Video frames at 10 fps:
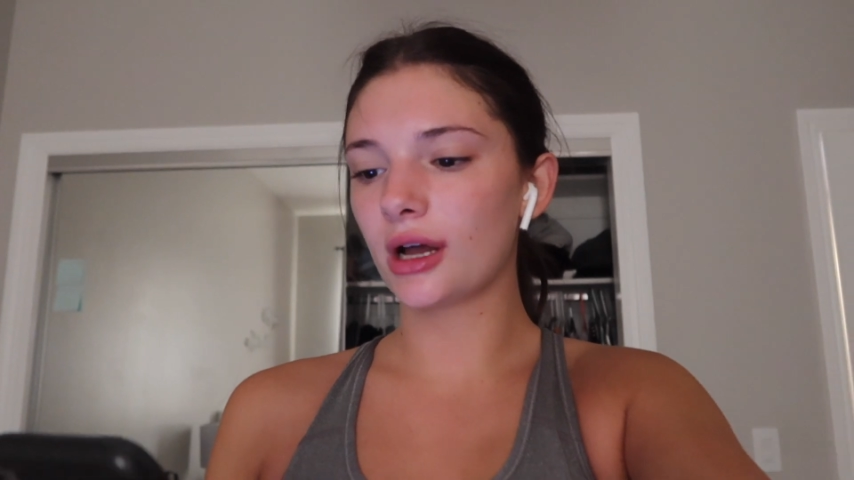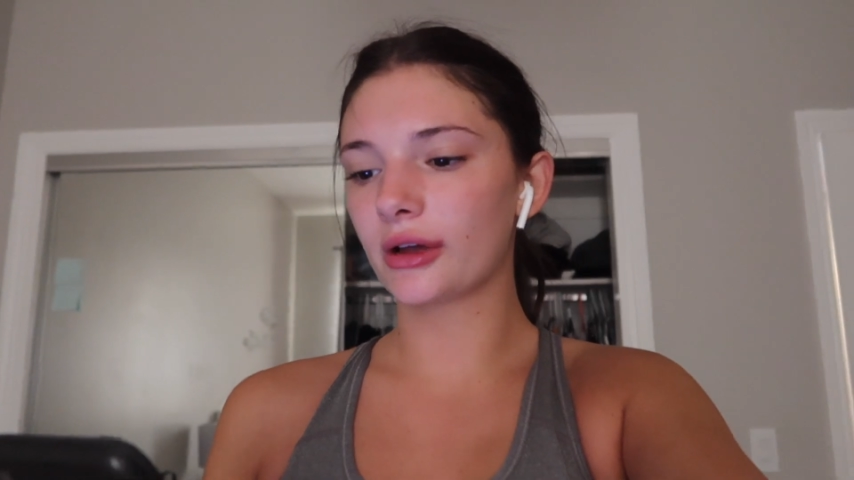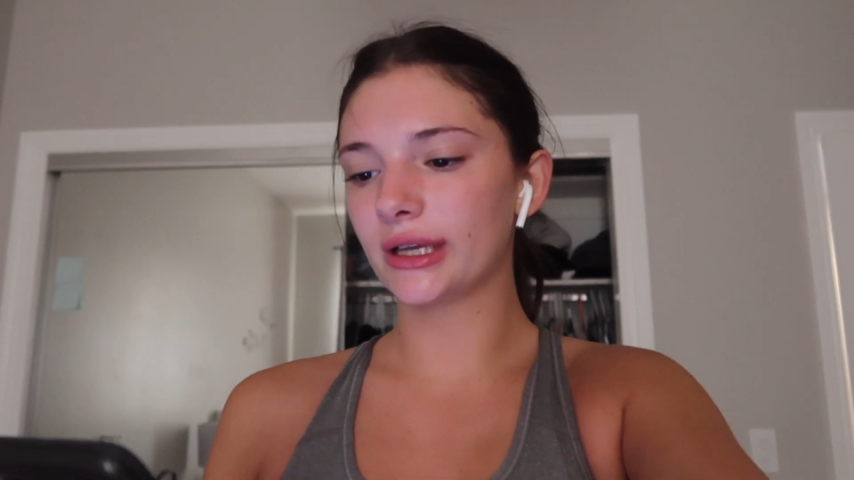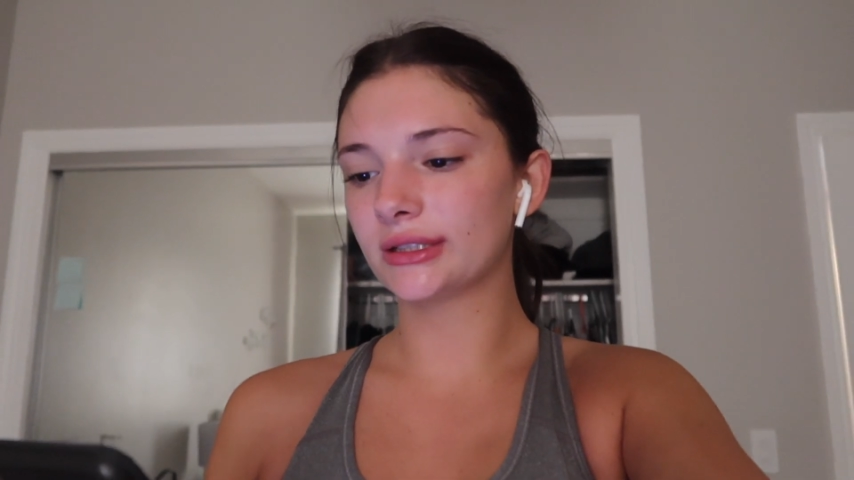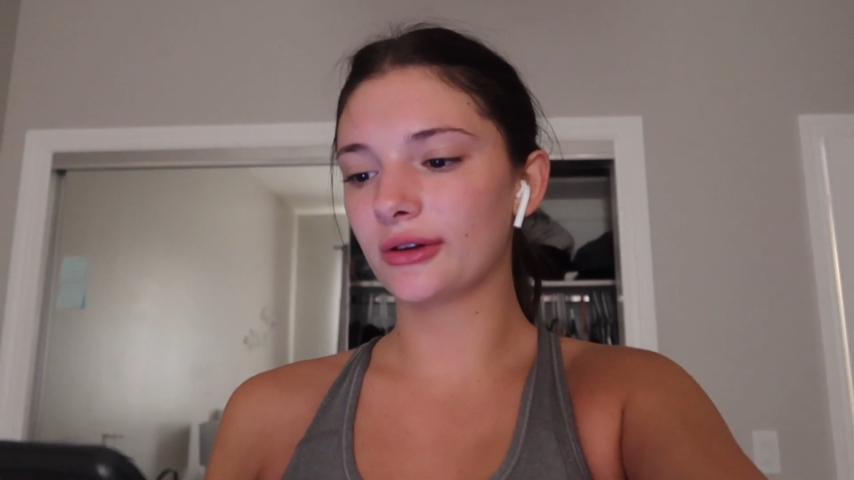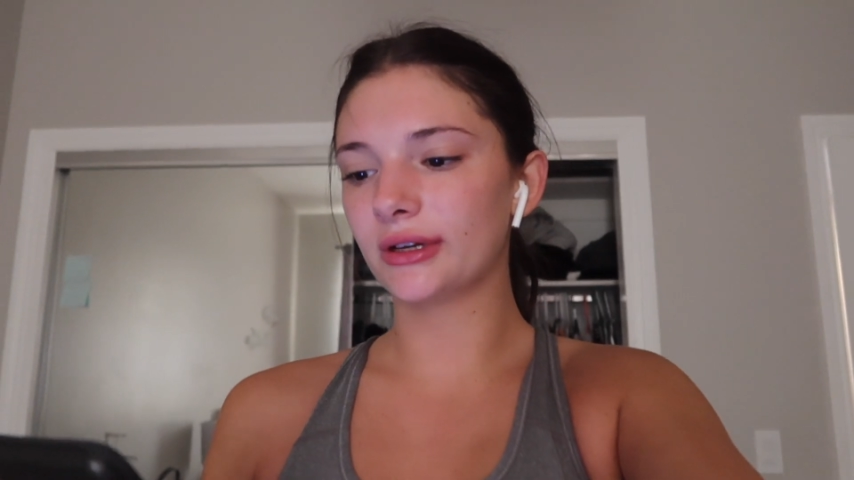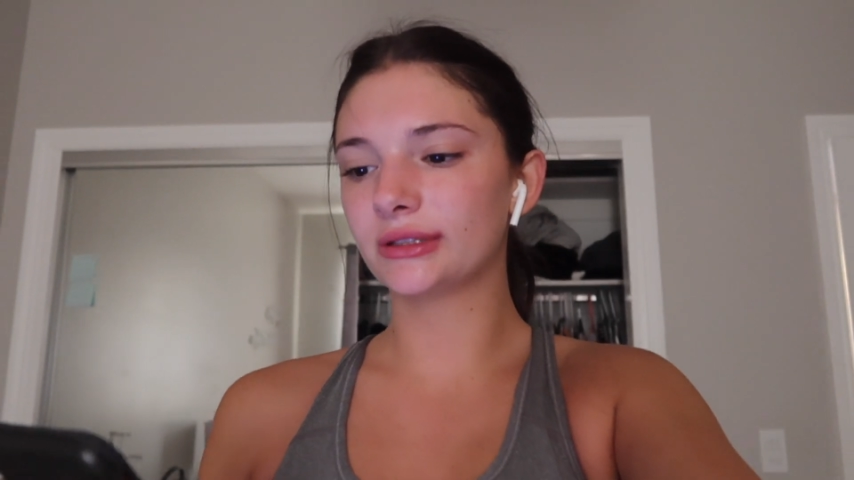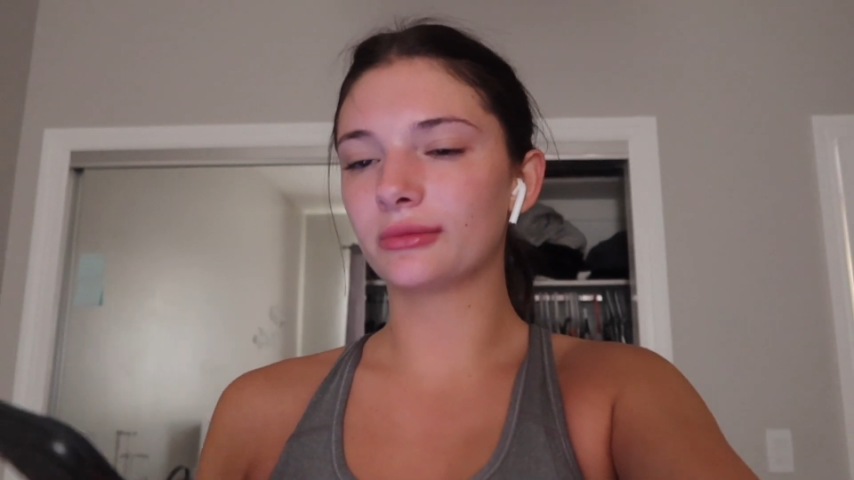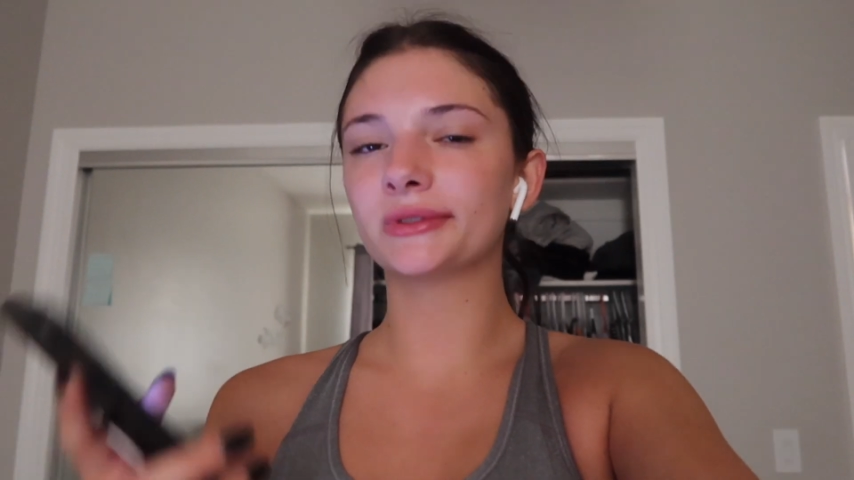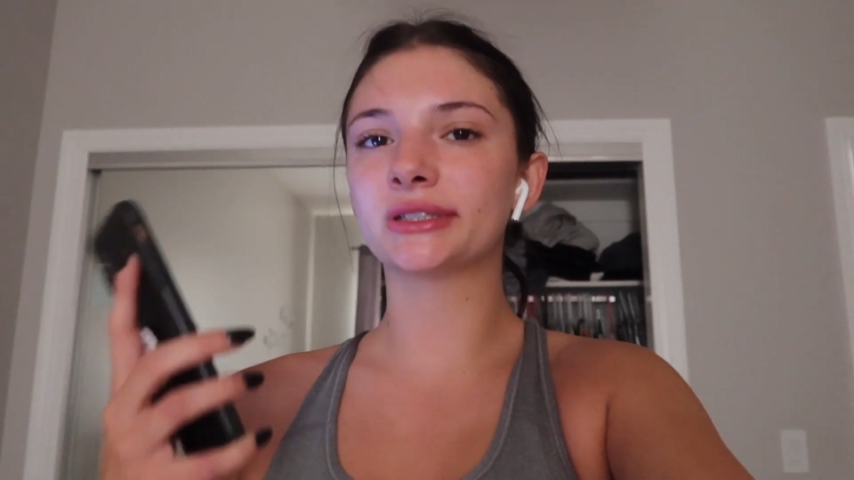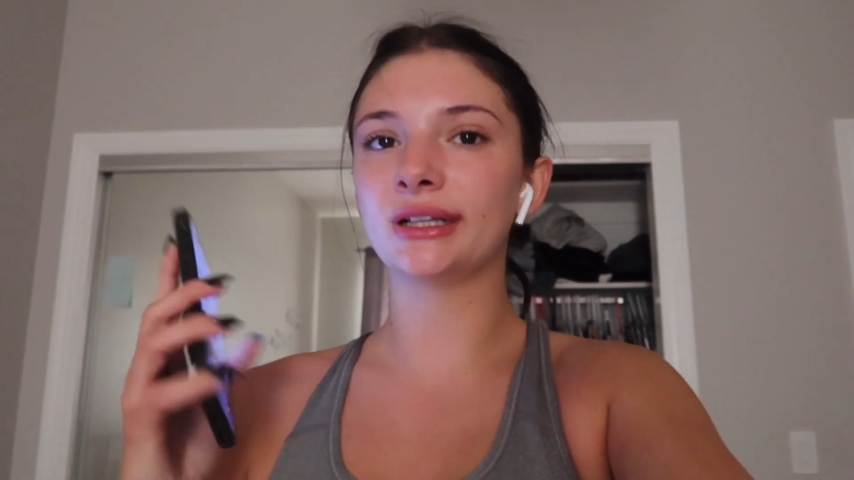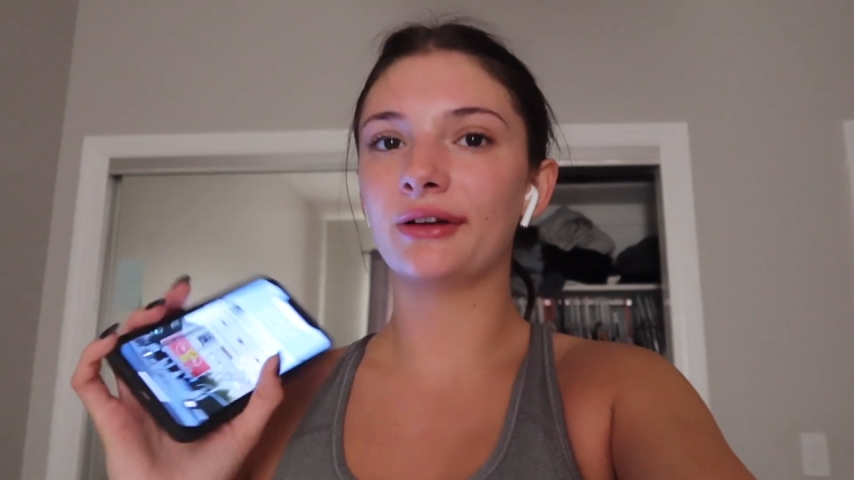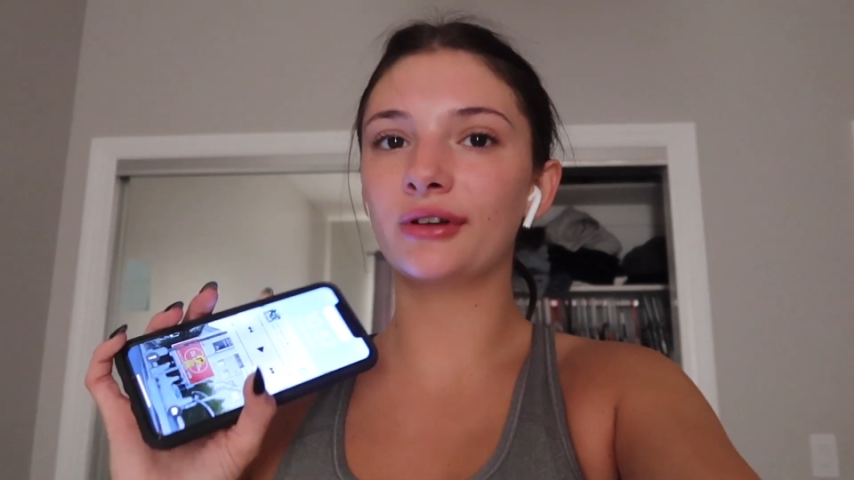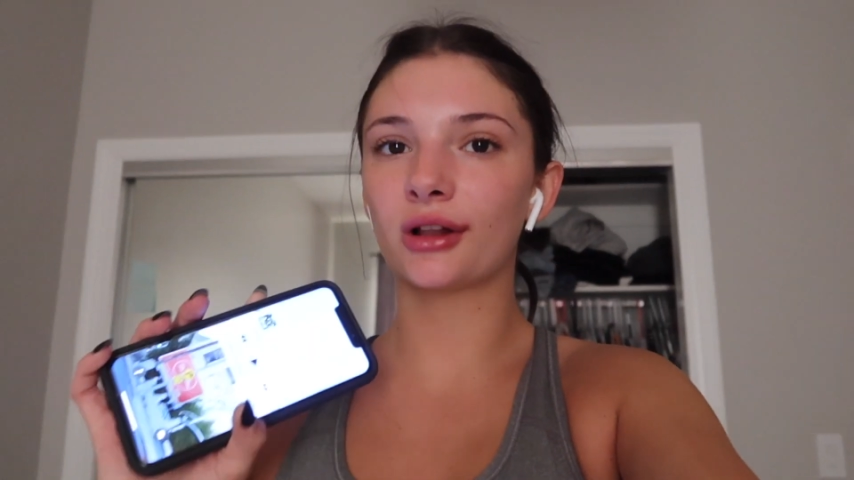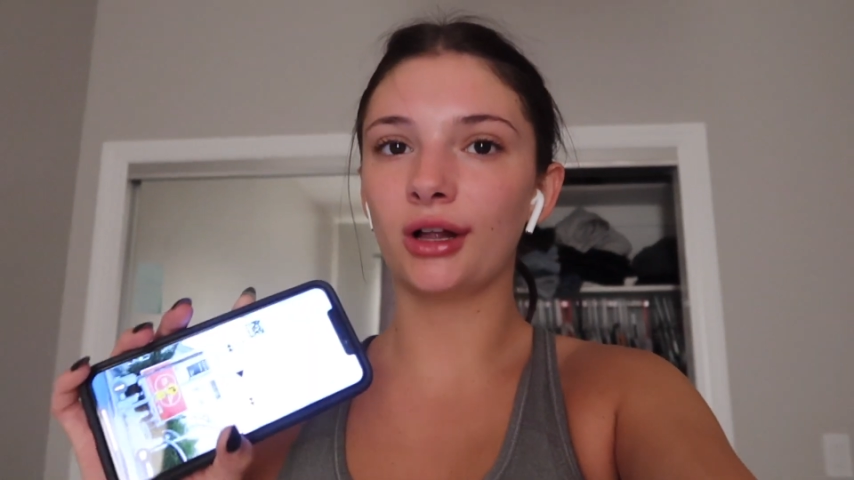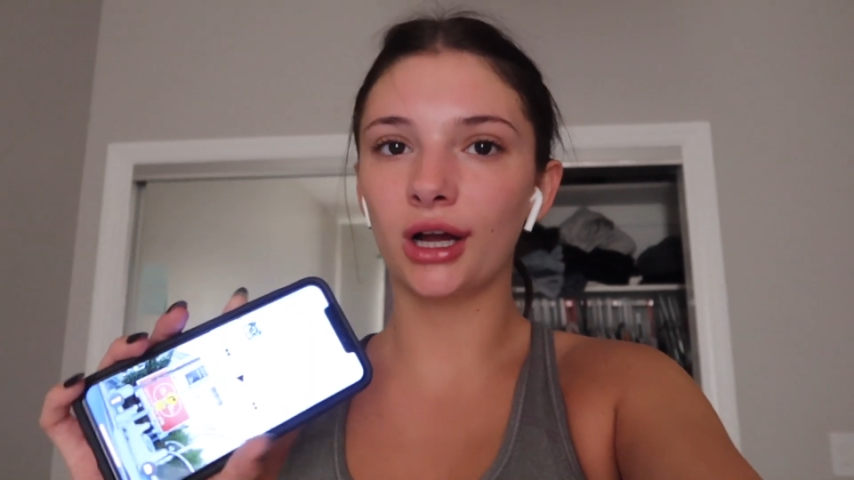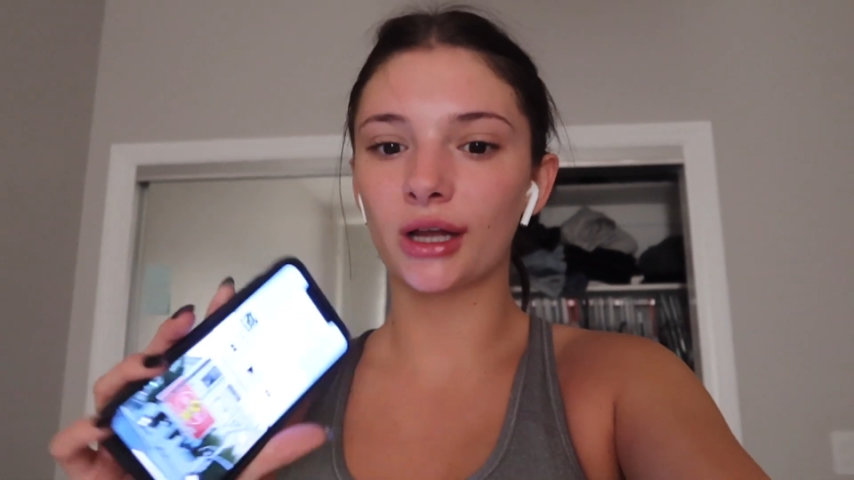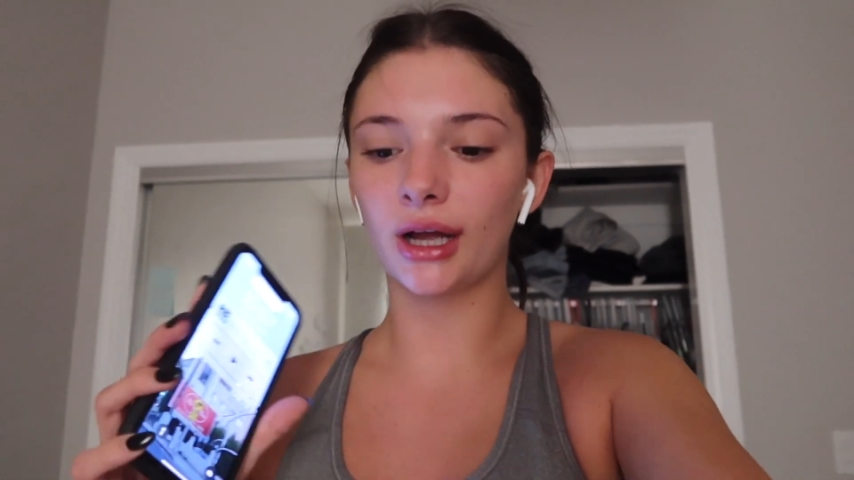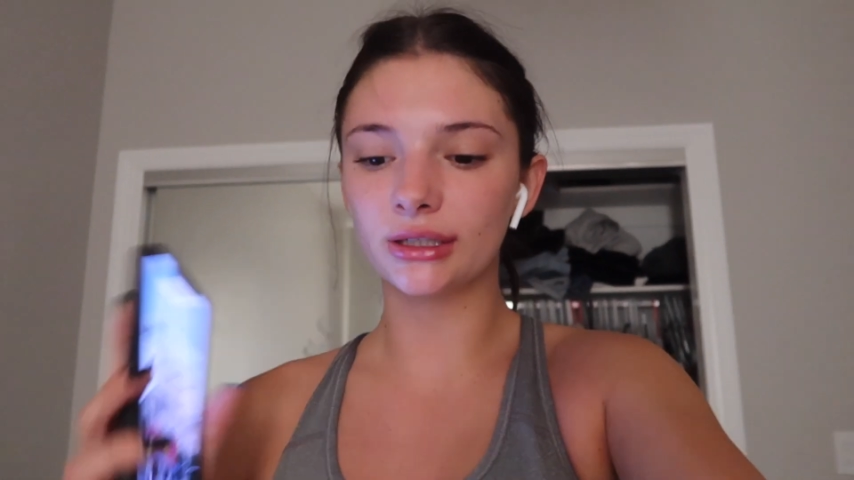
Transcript: okay, so it's almost 11 o'clock.